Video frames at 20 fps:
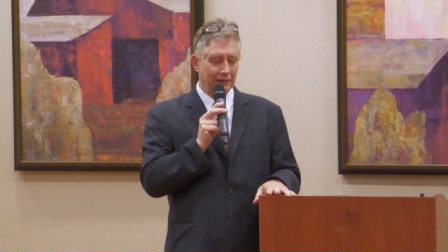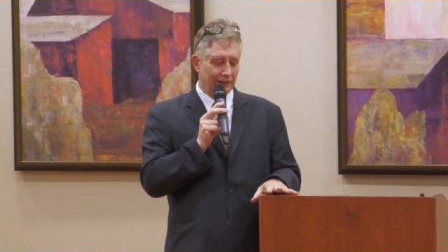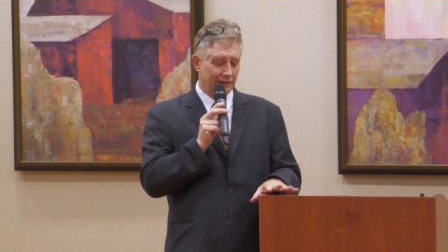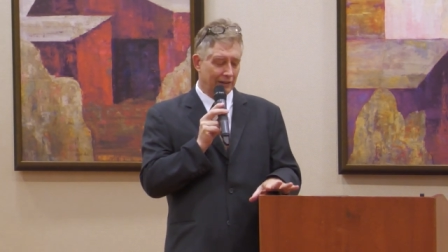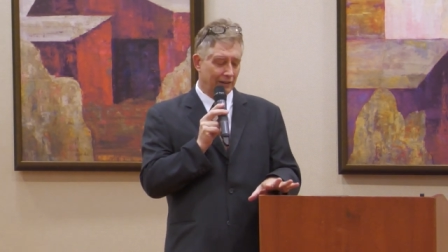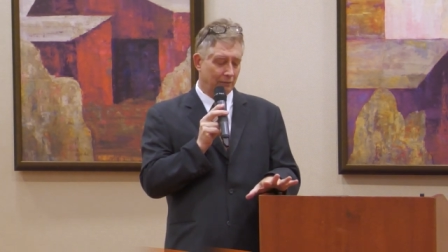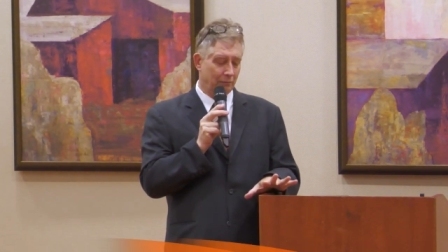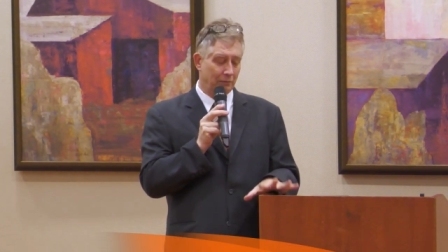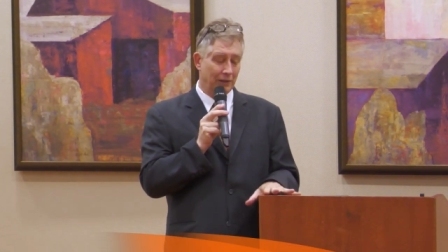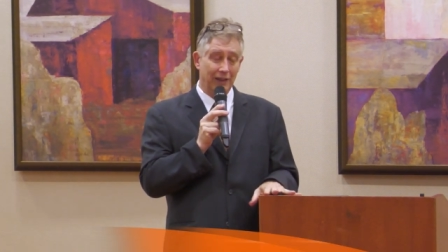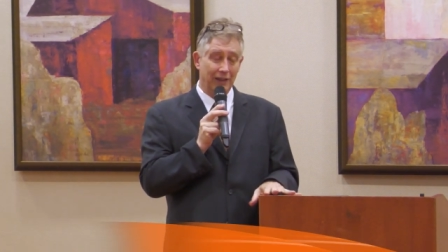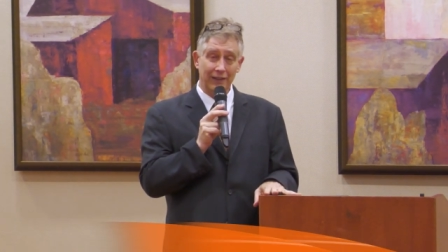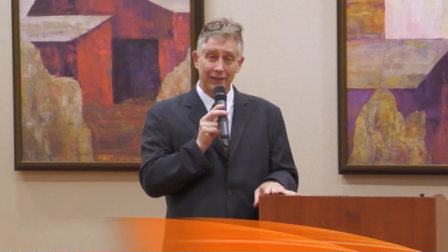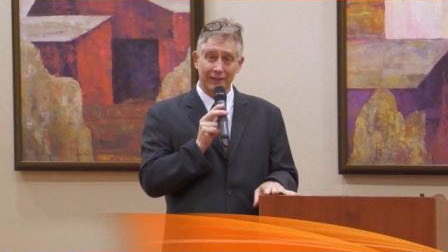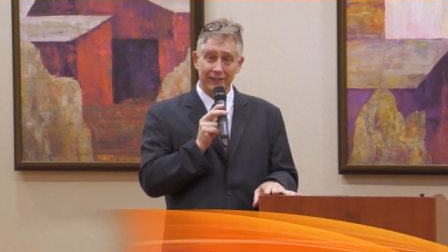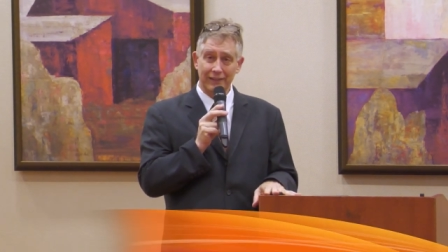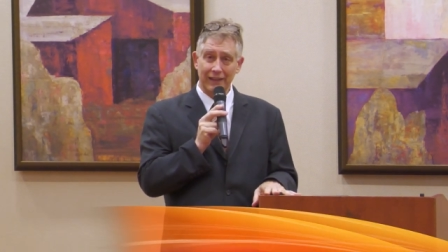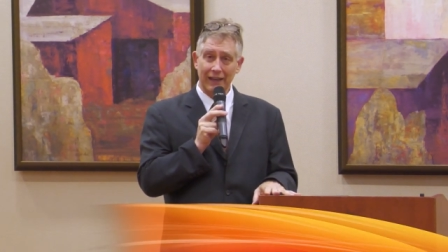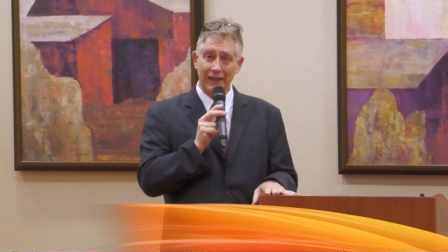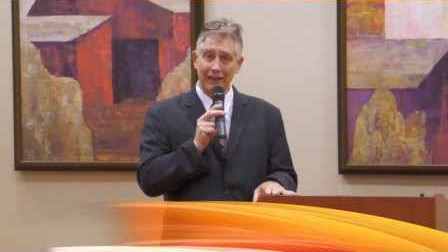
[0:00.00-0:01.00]
Now, in many
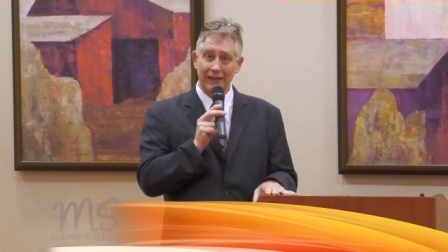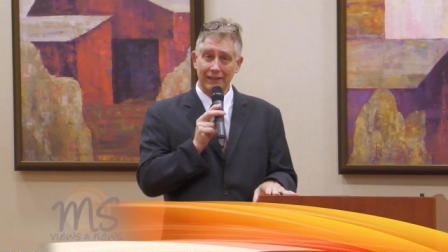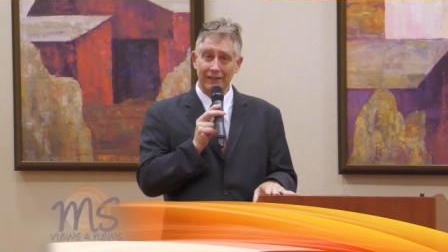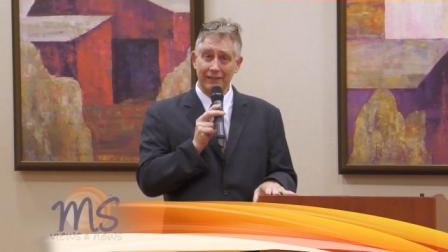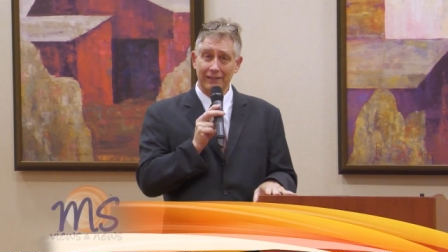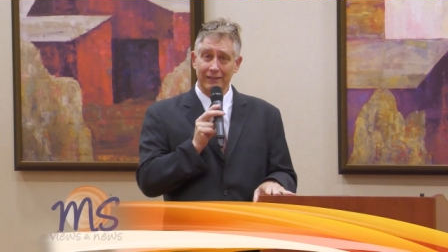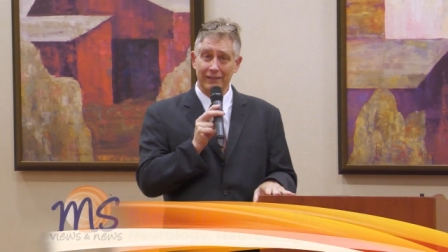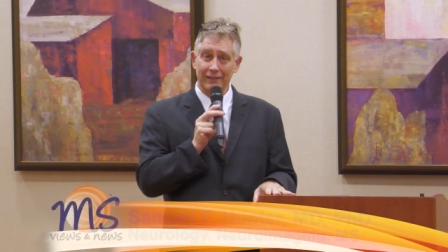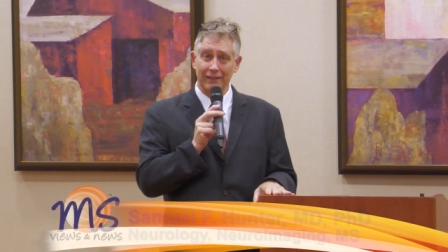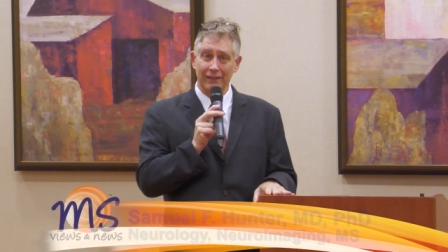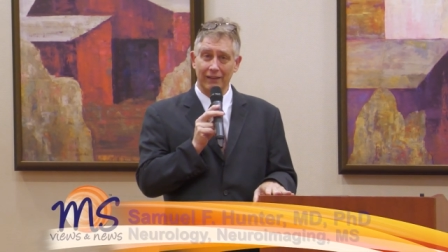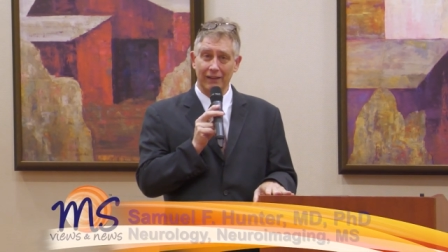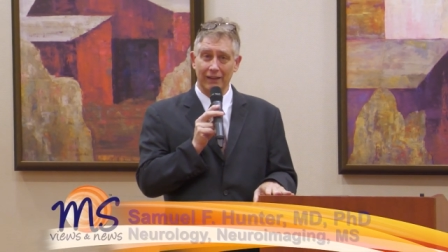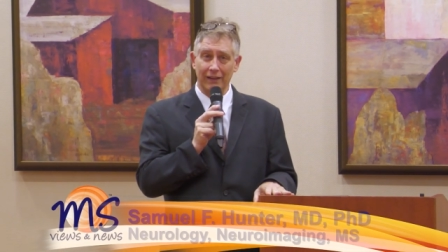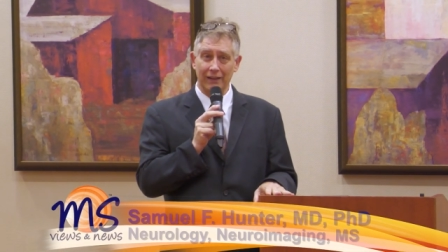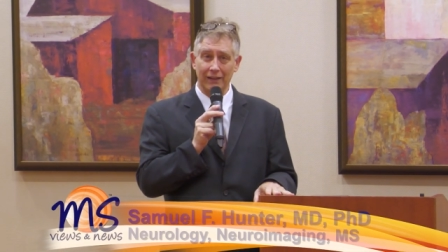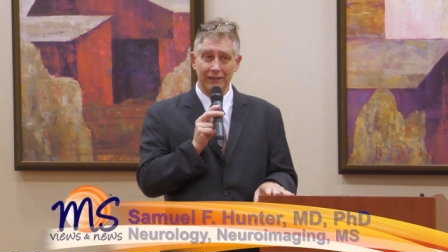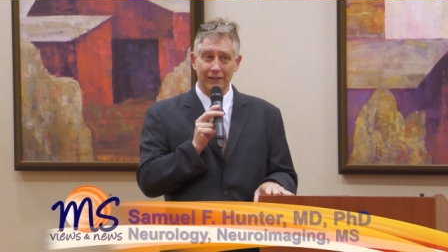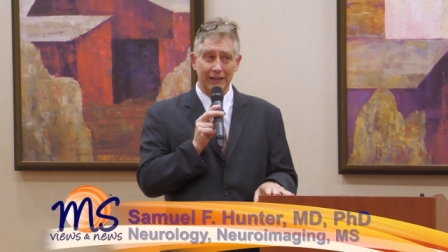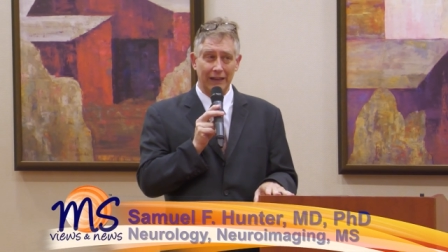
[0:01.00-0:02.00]
states, uh,